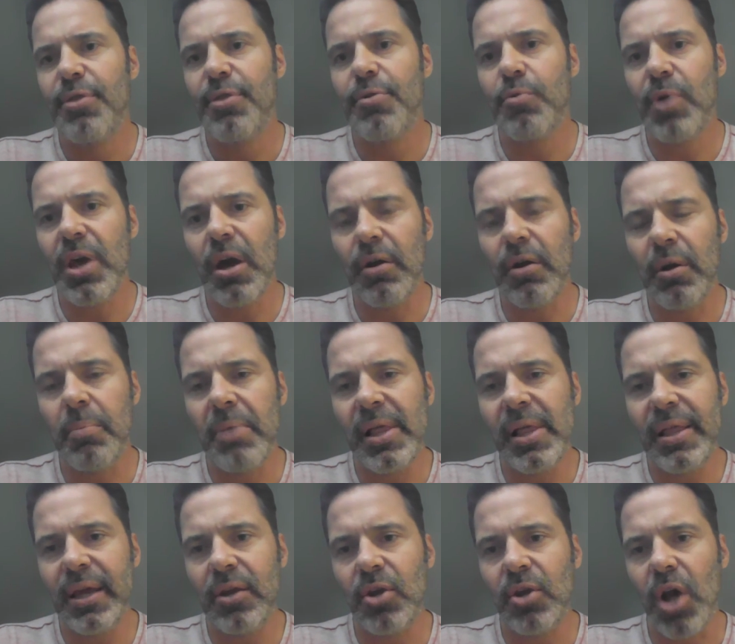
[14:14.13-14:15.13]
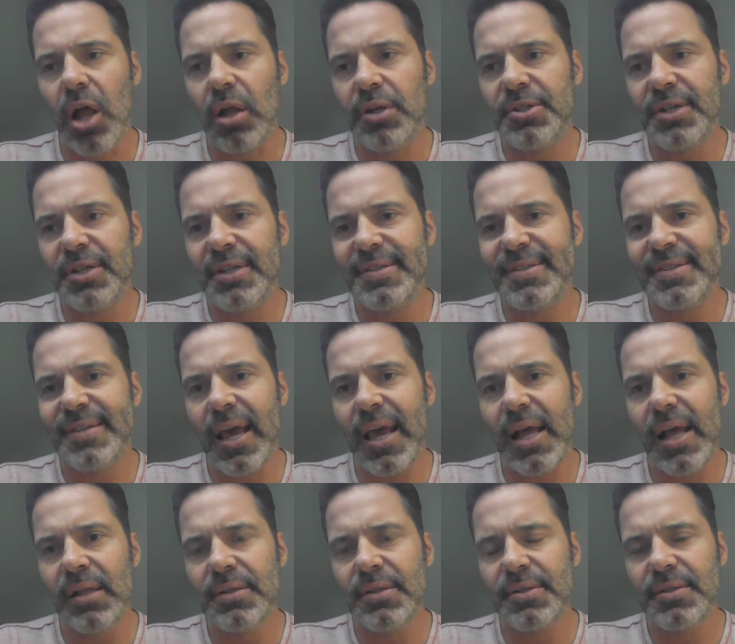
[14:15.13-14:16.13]
$300 million in
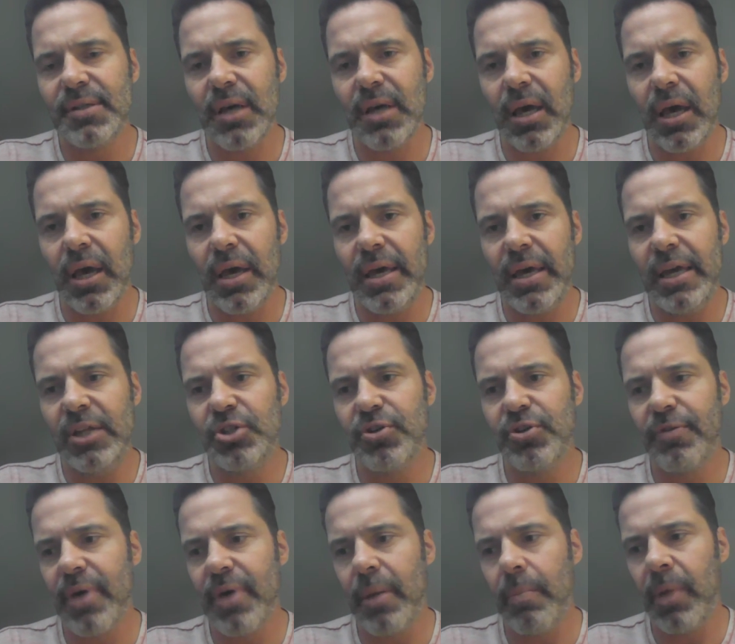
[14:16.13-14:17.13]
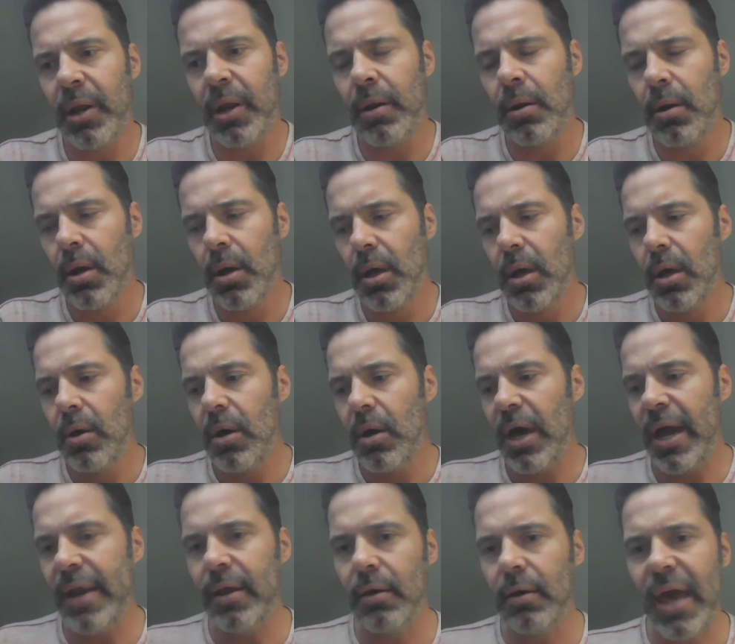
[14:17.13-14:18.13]
sales, each of them, and
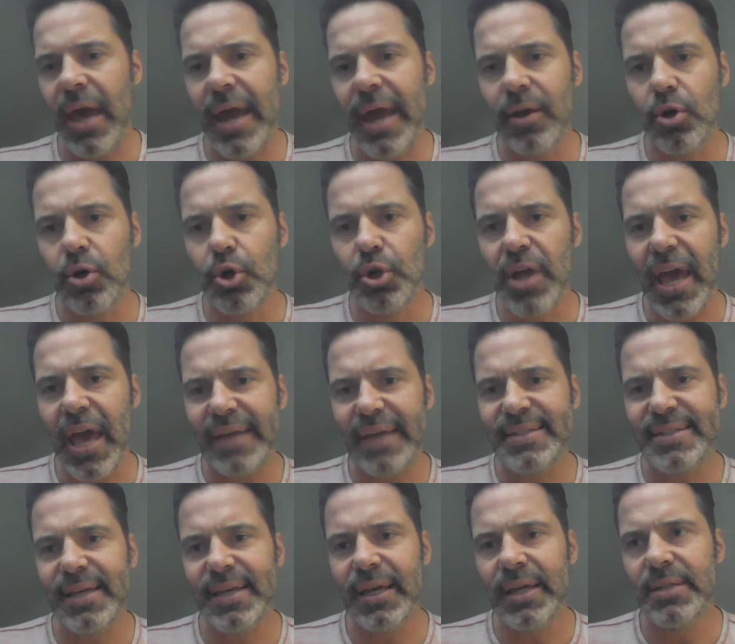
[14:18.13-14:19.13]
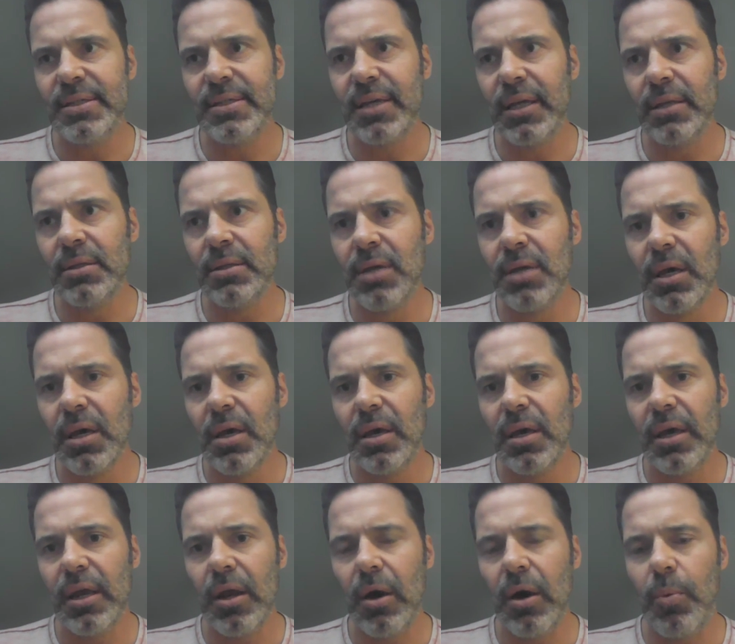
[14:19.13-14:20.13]
had a good exit. And
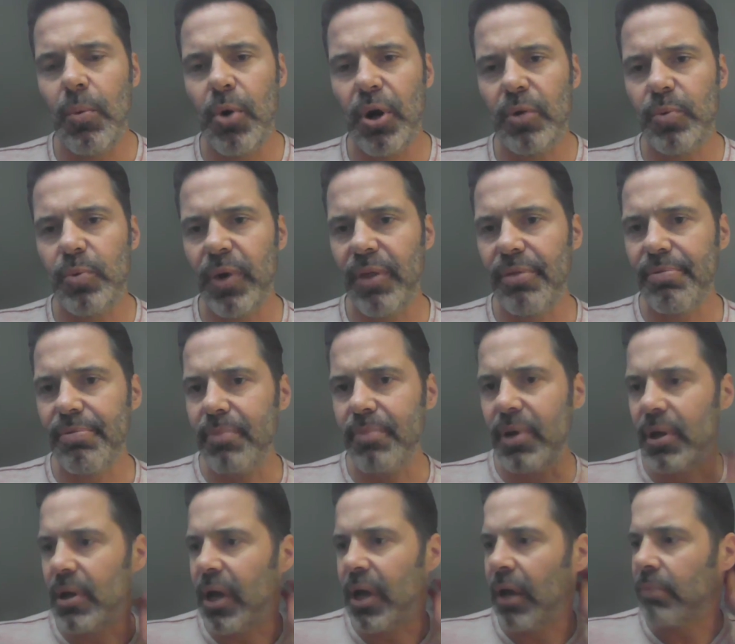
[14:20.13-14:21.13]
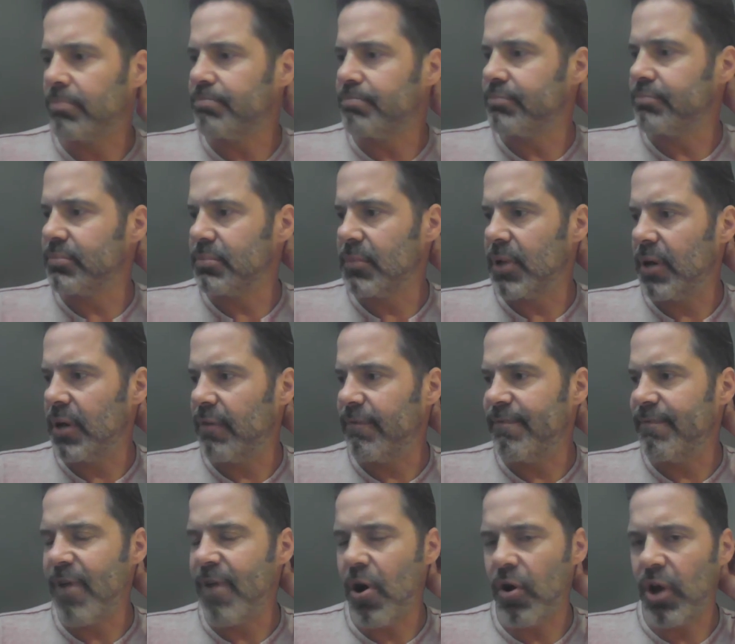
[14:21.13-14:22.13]
I worked with like
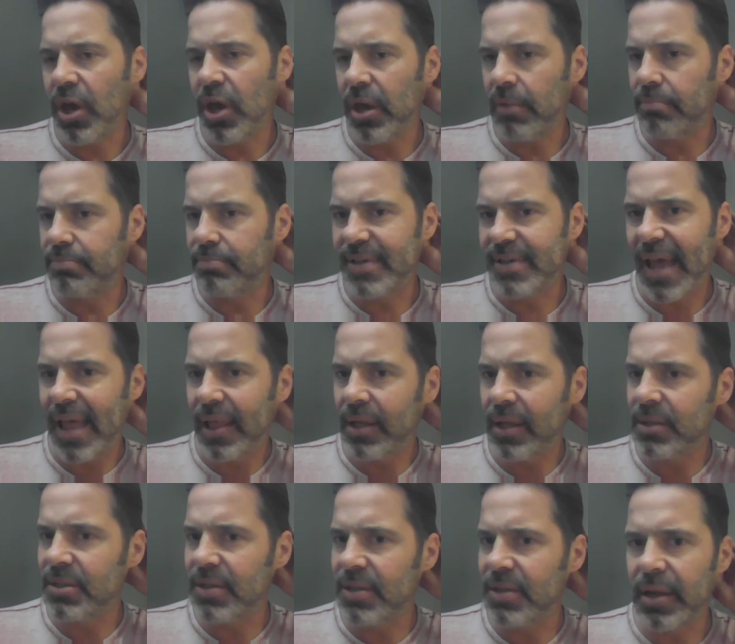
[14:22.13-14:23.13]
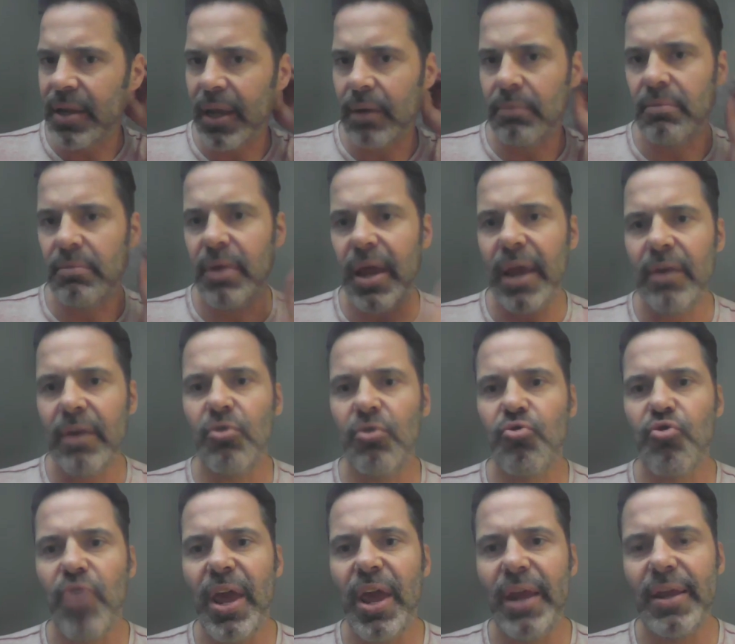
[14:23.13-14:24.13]
very talented and
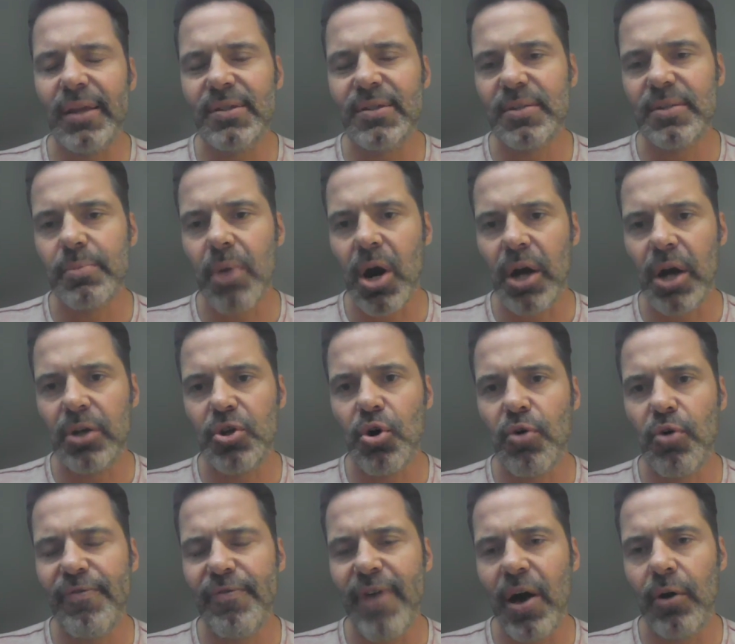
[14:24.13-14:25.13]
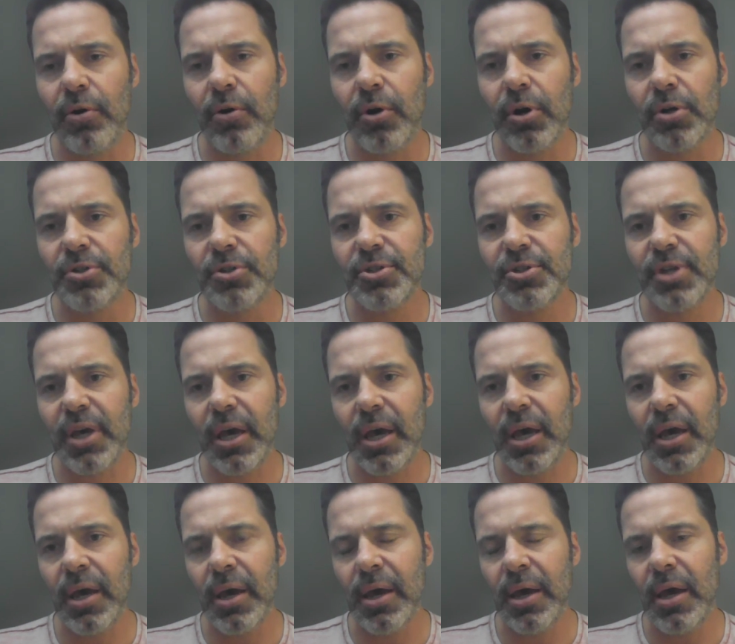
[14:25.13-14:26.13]
great and smart co-founders
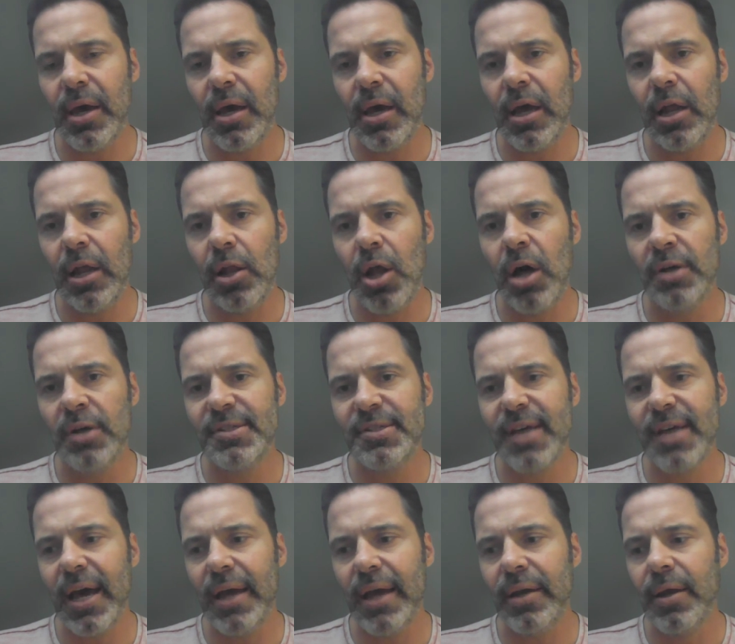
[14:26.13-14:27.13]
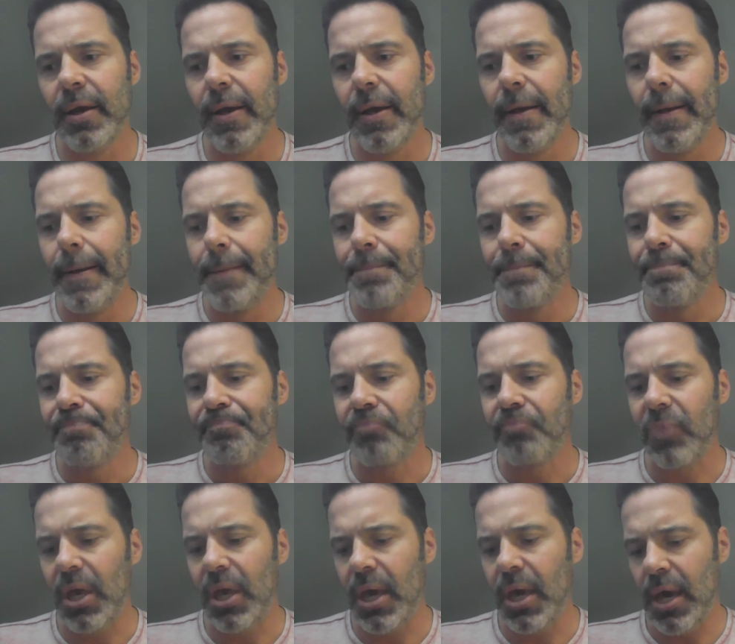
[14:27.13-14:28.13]
alongside.
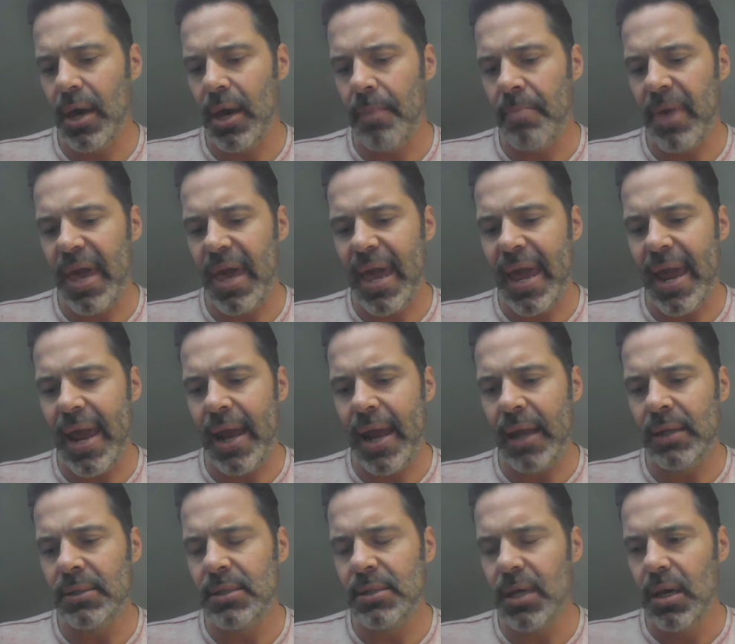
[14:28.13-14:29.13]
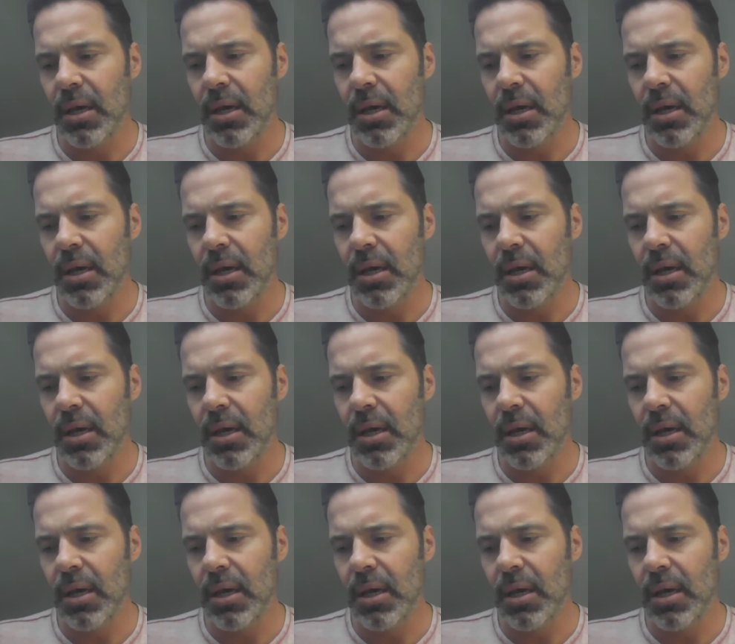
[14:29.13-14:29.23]
And